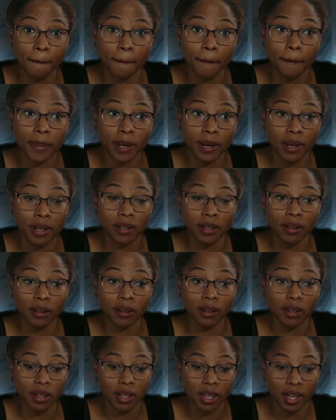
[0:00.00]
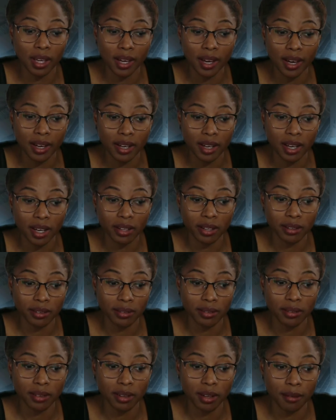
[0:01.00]
But looking at it
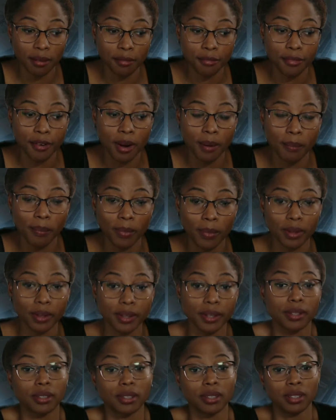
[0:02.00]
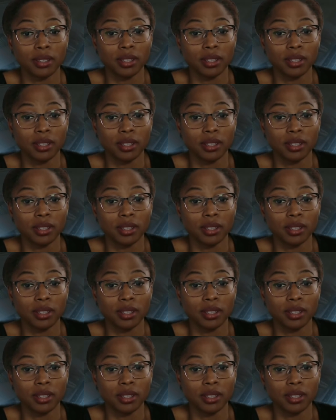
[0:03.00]
from the